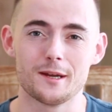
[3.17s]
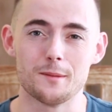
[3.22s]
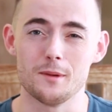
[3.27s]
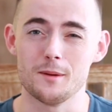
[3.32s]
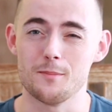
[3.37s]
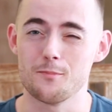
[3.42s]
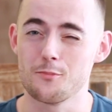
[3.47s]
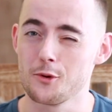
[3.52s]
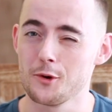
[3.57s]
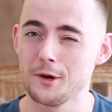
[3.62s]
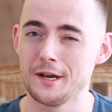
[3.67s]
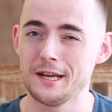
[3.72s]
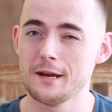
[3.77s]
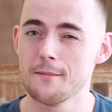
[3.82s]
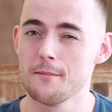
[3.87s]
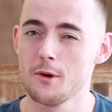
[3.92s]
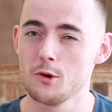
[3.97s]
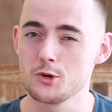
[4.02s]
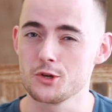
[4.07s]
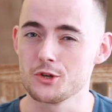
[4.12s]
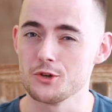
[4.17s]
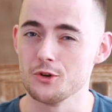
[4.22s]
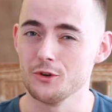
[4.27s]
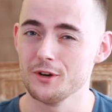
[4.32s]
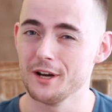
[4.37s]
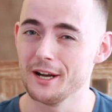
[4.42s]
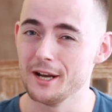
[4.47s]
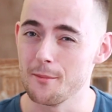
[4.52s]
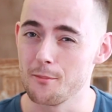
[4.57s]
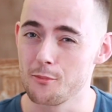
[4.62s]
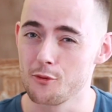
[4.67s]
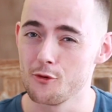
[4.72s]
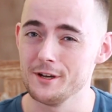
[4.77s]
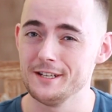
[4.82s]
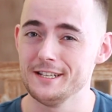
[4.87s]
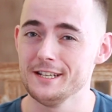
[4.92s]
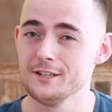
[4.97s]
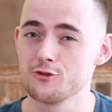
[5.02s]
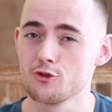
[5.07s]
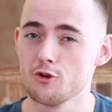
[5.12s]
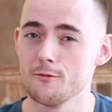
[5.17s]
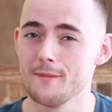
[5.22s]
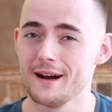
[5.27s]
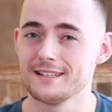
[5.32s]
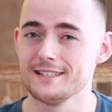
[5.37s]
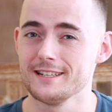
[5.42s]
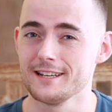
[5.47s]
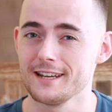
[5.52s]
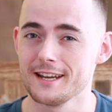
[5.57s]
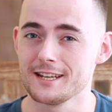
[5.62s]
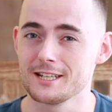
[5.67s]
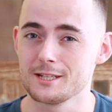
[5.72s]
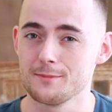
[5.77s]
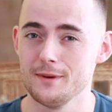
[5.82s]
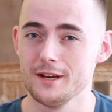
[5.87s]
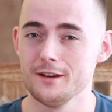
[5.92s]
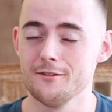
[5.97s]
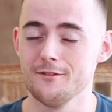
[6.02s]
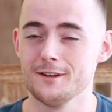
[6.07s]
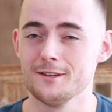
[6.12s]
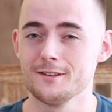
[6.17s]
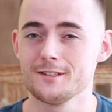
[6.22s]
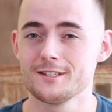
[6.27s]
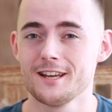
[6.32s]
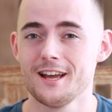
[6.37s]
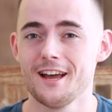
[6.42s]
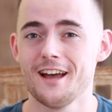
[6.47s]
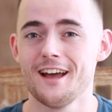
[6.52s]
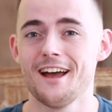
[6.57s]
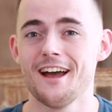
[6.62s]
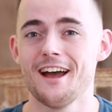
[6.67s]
can be pretty emotional and a pretty traumatic experience,